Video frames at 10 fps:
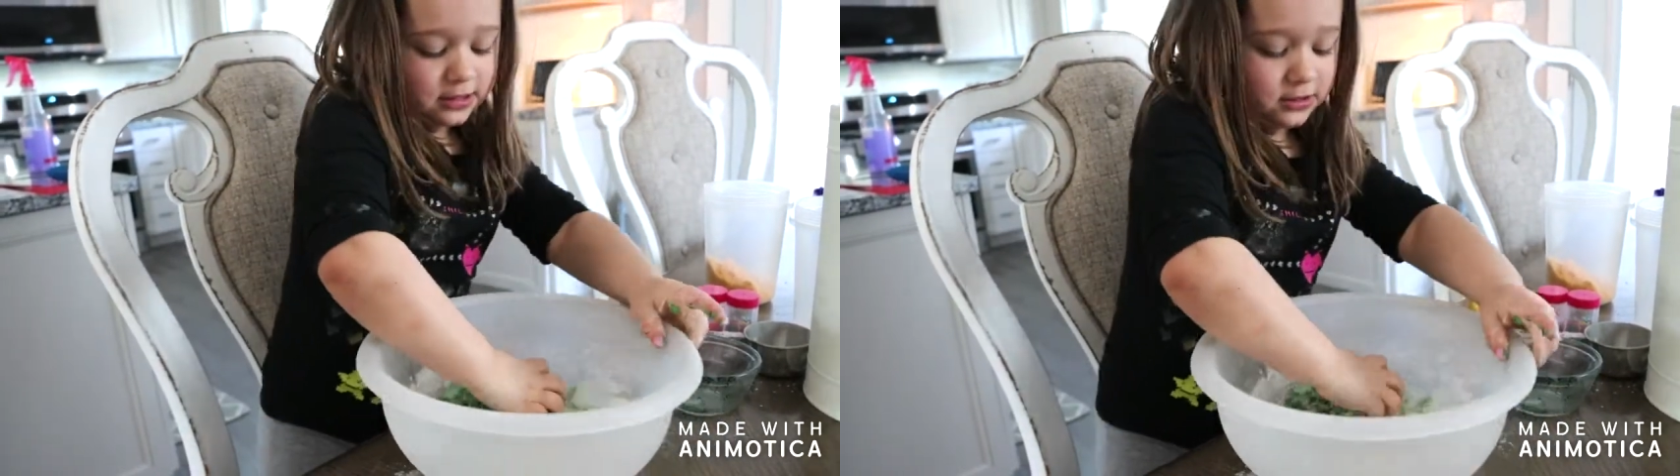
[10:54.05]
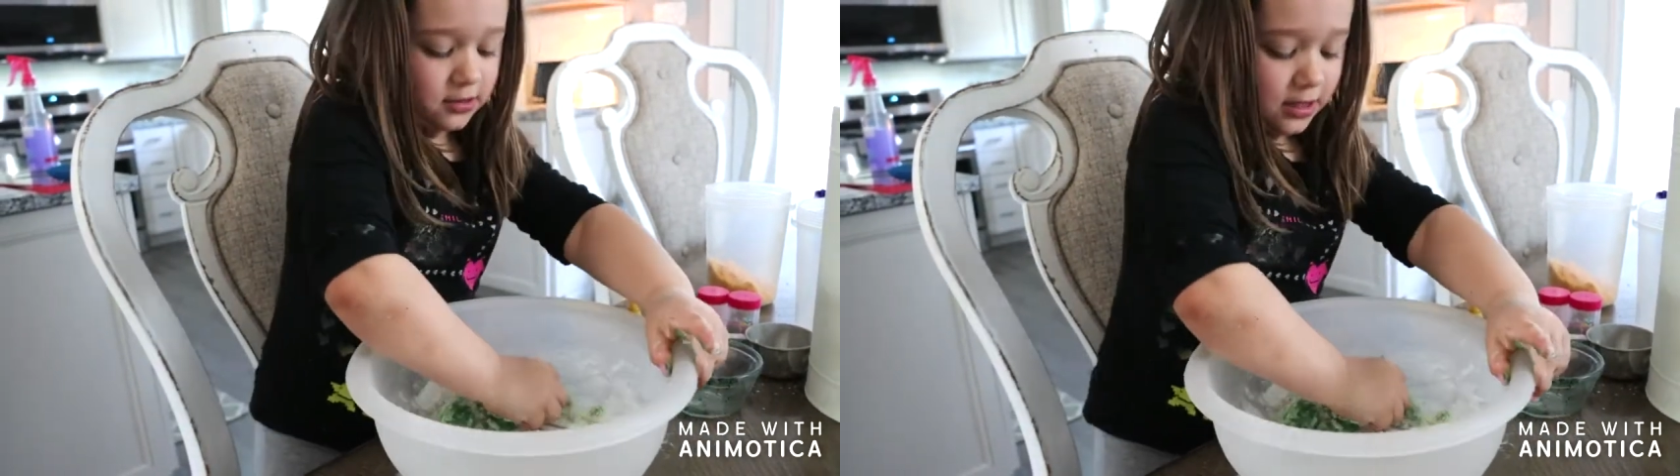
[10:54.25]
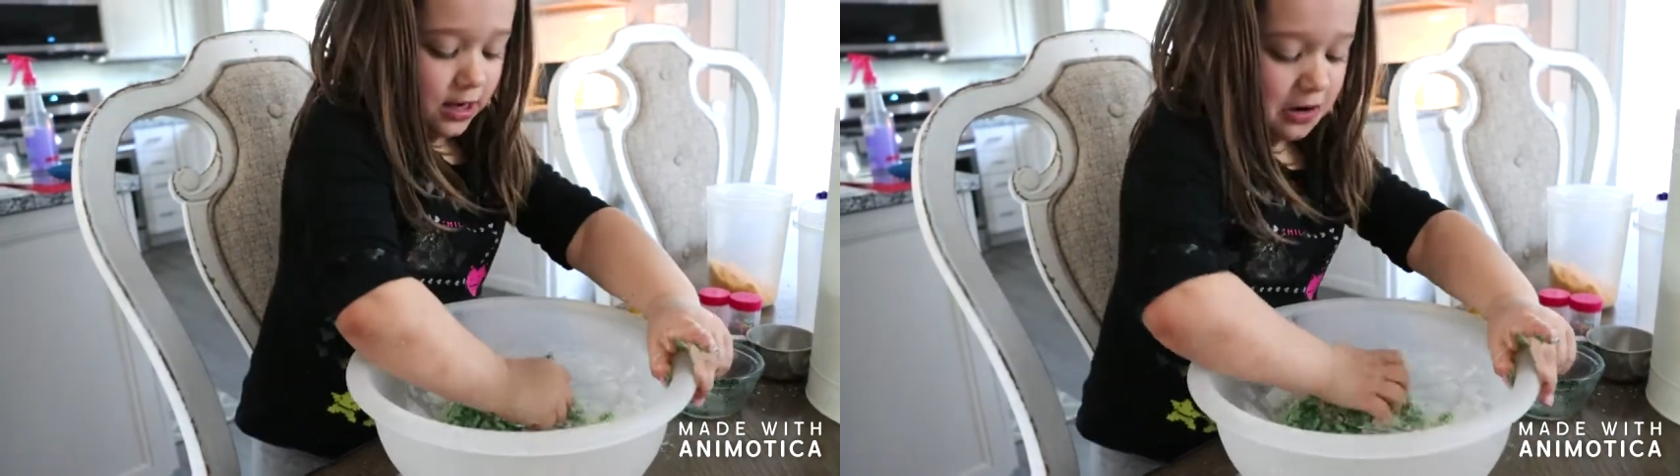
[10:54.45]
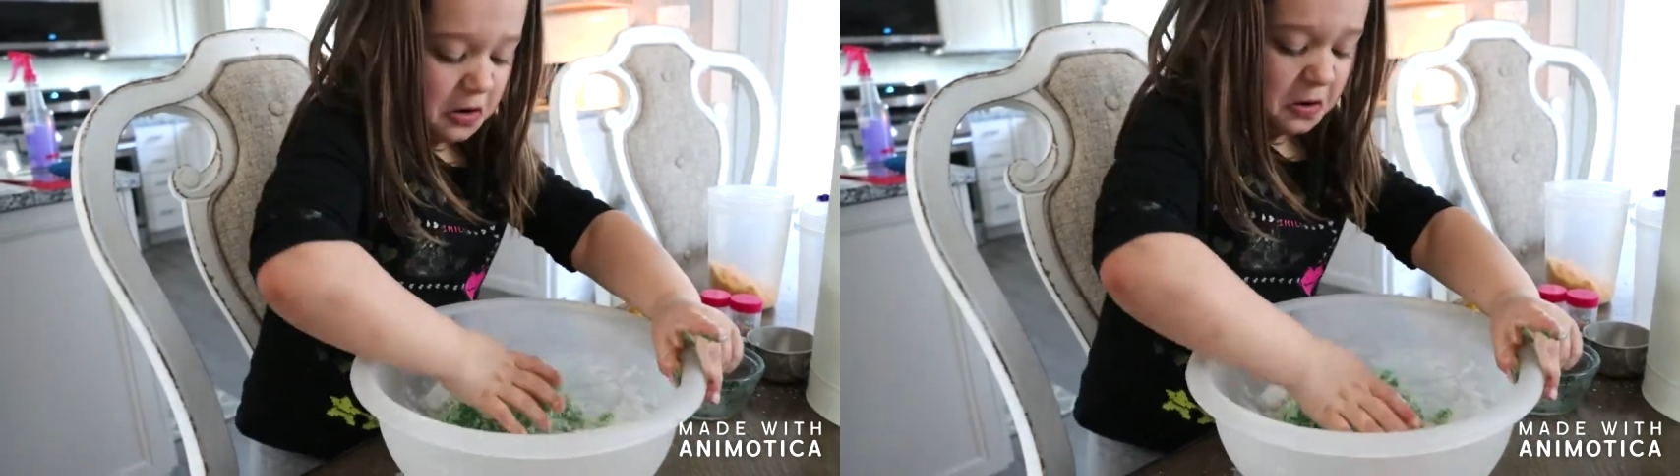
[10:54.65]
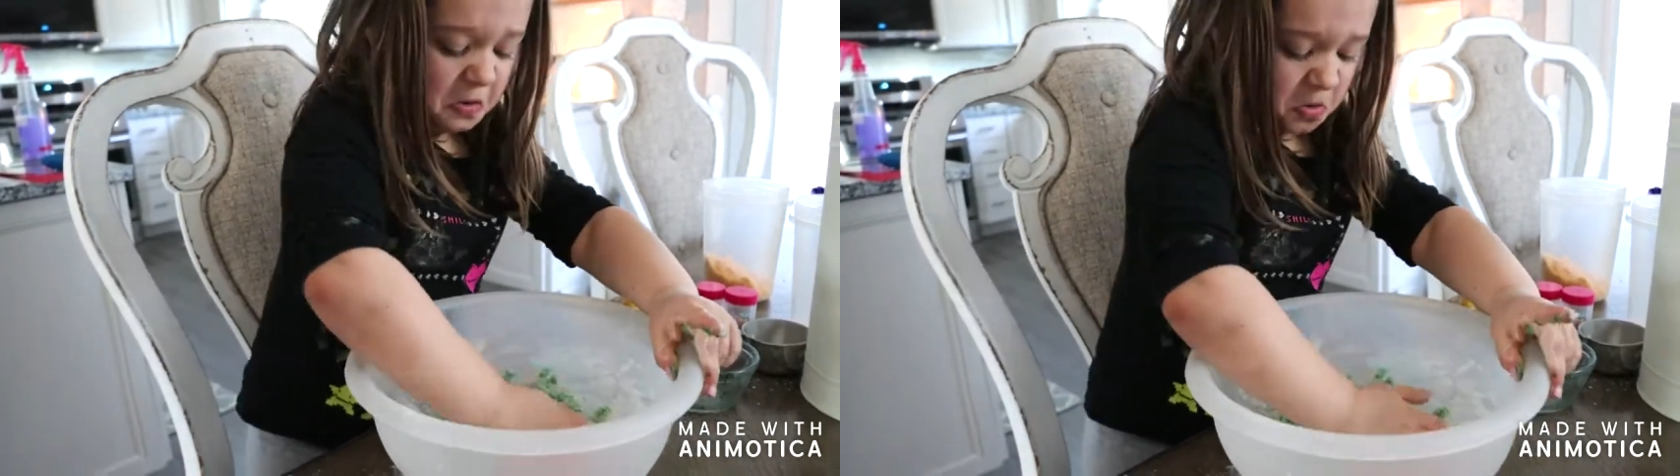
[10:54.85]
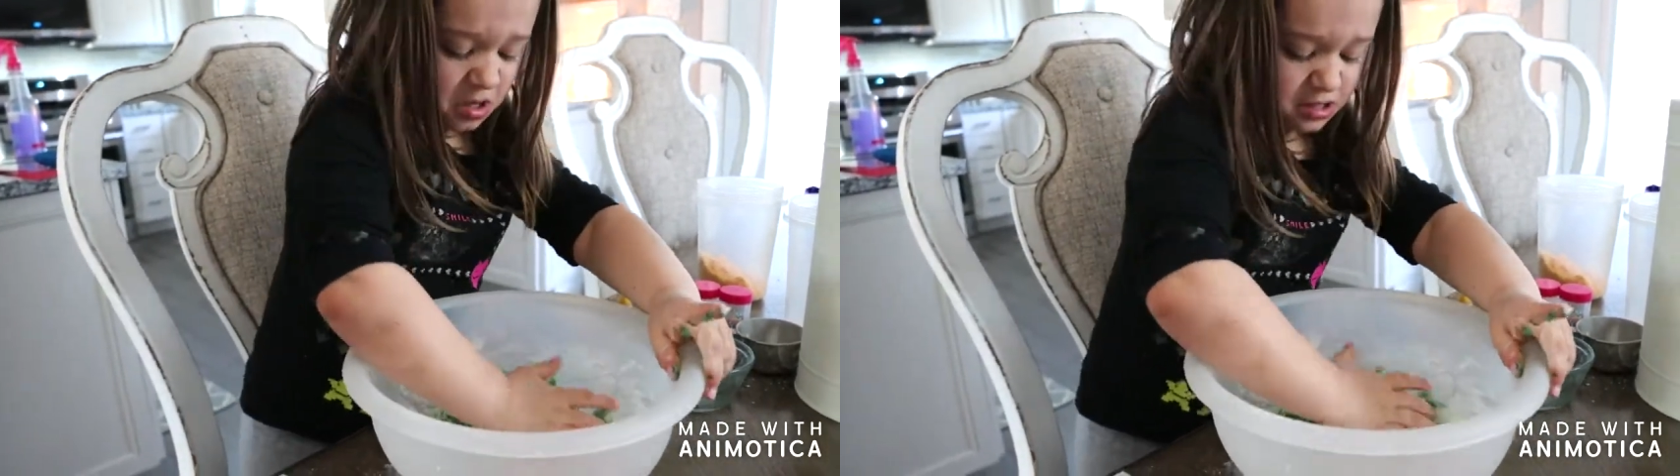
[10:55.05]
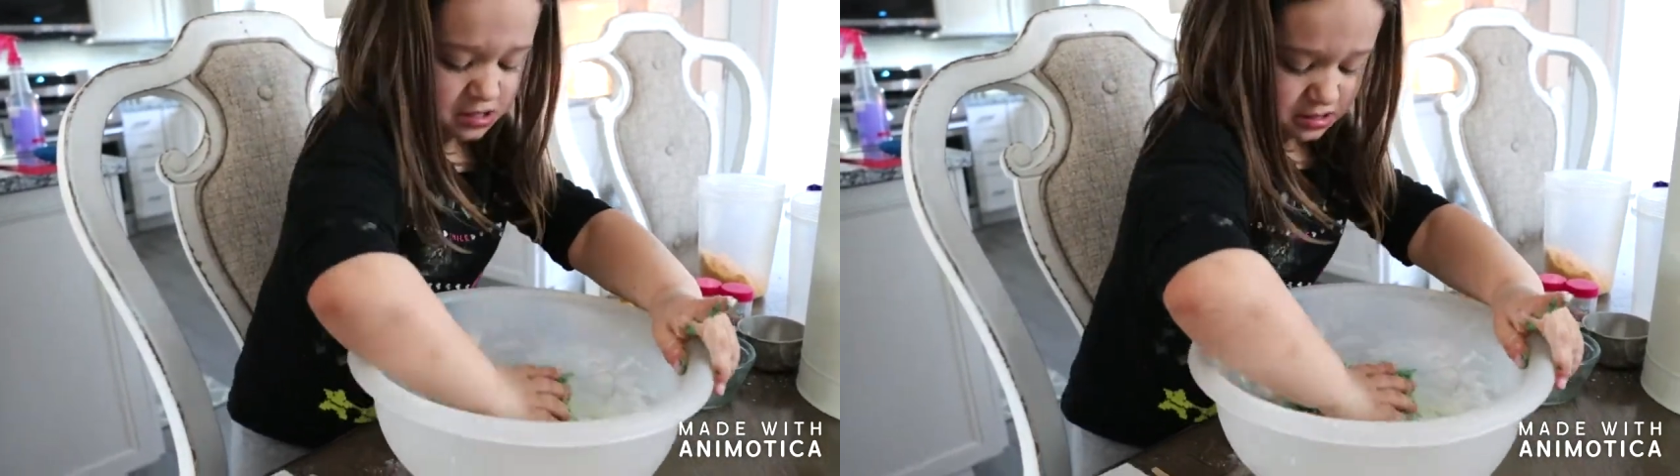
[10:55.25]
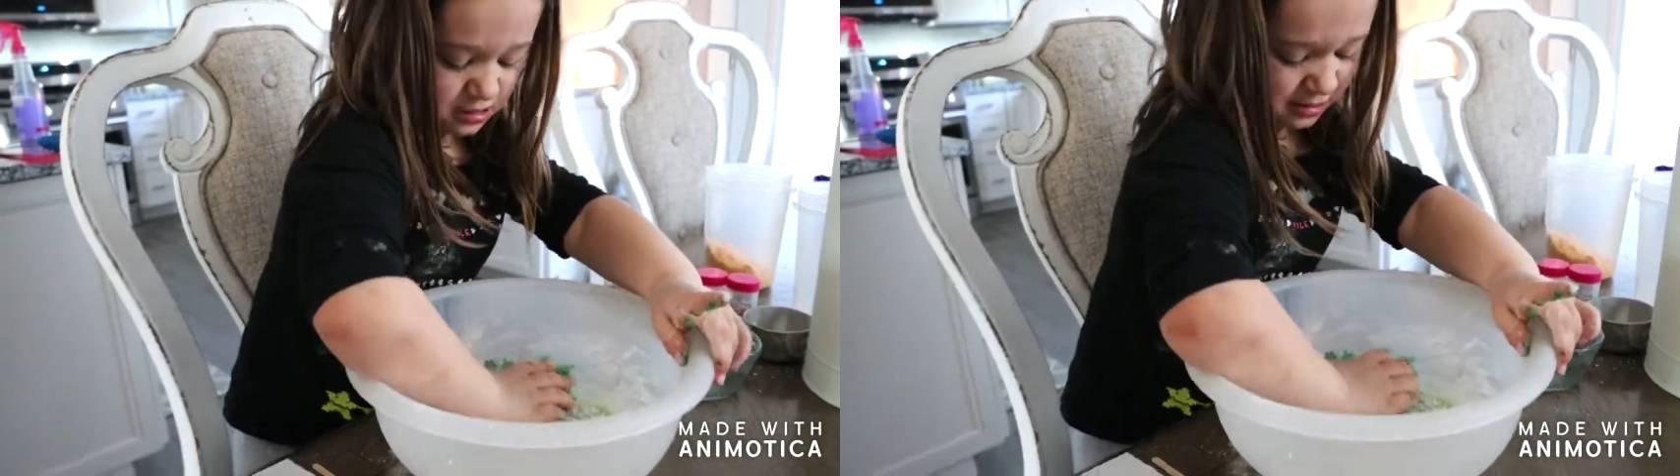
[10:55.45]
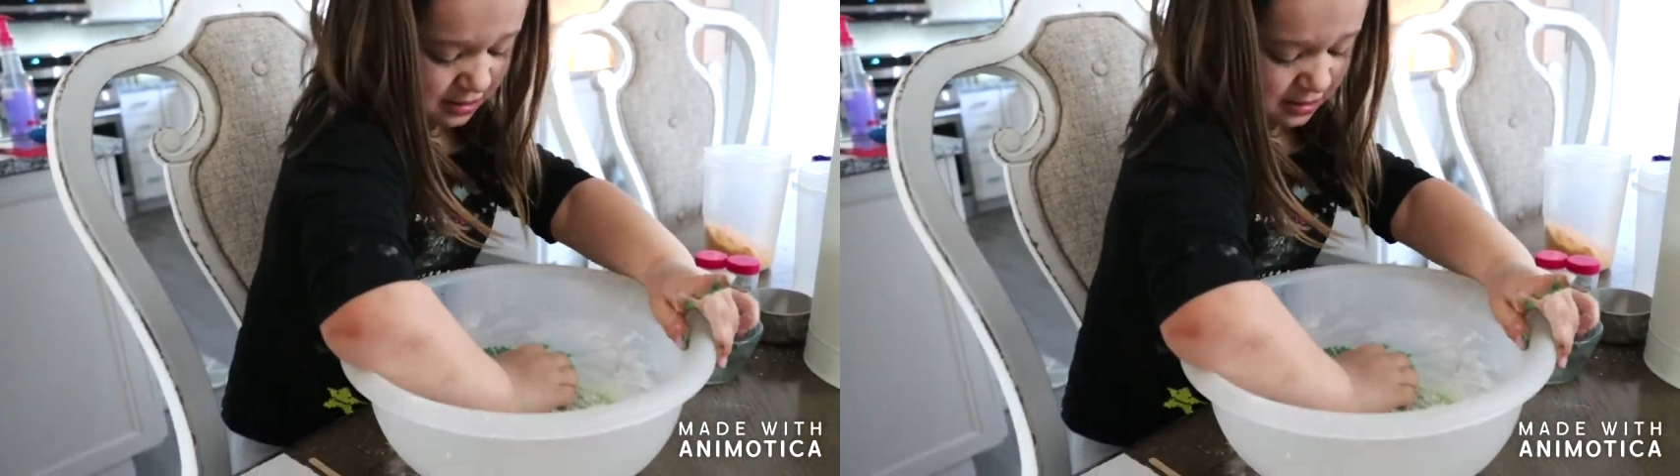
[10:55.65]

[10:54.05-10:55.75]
So now see what we got here.